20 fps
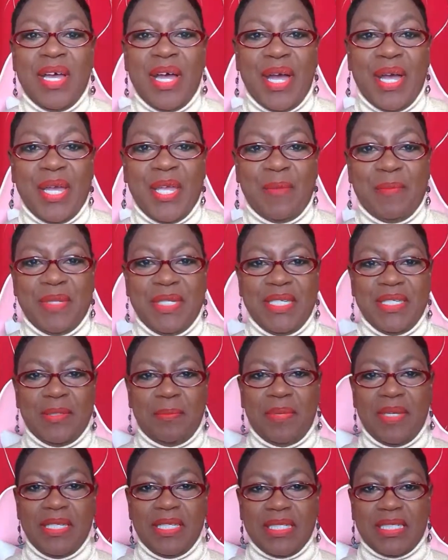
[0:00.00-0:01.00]
I am an
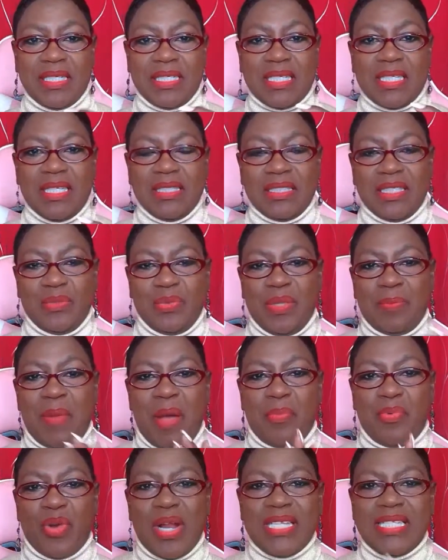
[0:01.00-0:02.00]
independent consultant with
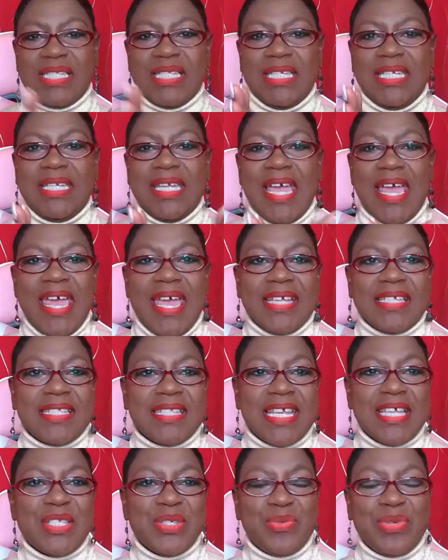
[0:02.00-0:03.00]
Paparazzi
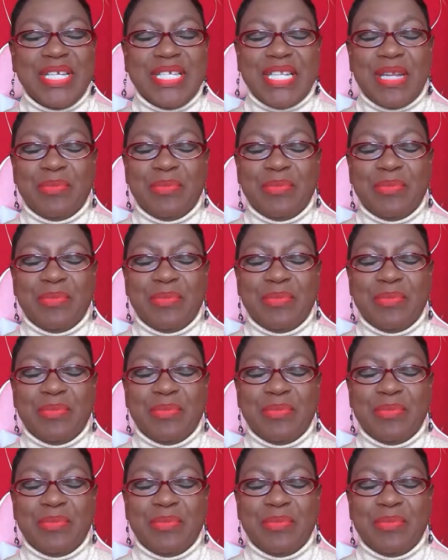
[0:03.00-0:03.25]
Accessories,